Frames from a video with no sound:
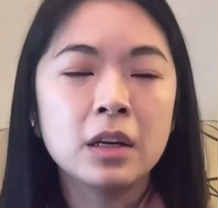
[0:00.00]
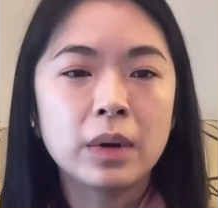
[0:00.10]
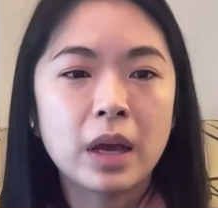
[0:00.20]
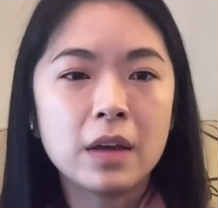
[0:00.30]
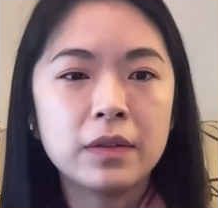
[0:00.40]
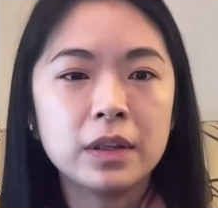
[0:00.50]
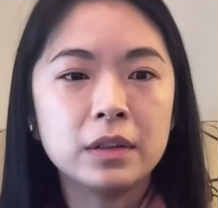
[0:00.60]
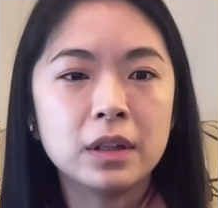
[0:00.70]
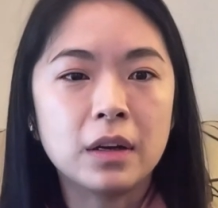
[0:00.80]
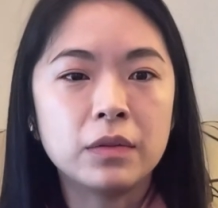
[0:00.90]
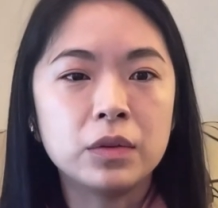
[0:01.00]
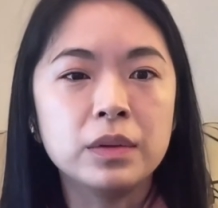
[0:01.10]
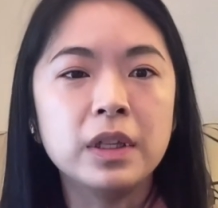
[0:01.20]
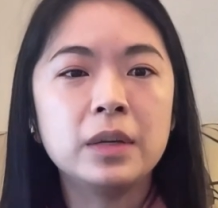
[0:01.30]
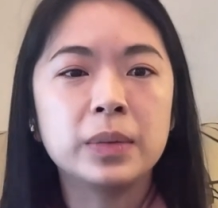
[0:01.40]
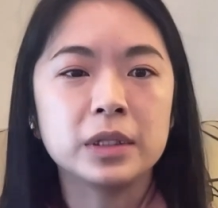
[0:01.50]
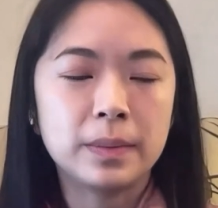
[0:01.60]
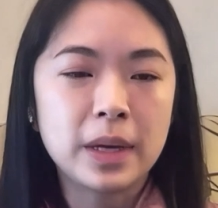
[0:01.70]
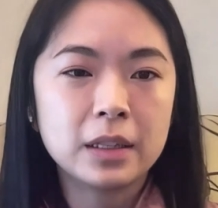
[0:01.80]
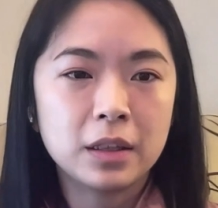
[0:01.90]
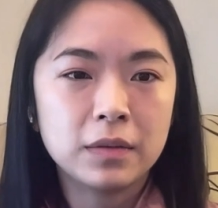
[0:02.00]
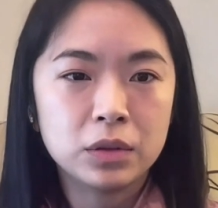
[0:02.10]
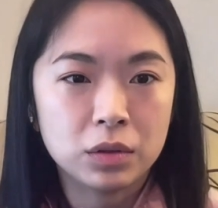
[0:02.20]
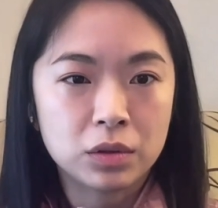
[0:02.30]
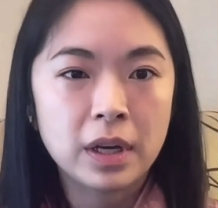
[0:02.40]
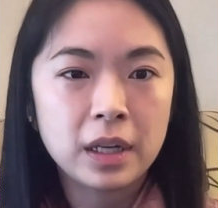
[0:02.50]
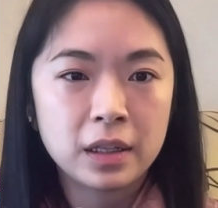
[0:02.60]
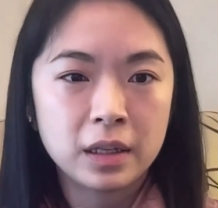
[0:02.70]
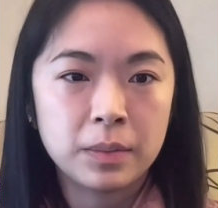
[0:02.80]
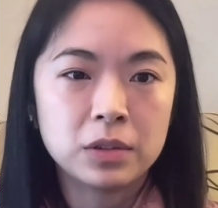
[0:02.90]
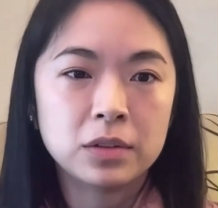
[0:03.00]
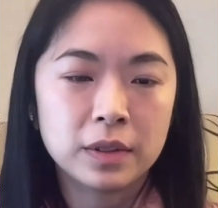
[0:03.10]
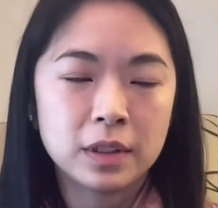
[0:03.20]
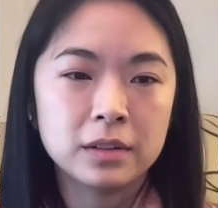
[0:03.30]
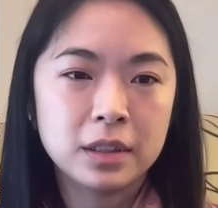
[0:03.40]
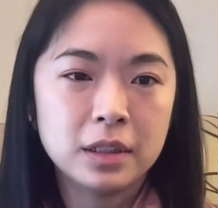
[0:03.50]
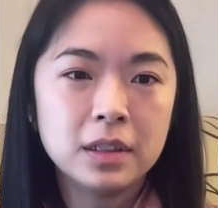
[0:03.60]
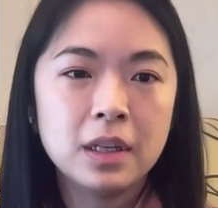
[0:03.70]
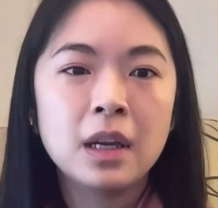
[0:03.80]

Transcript: we have enough unique perspective to create a piece of content,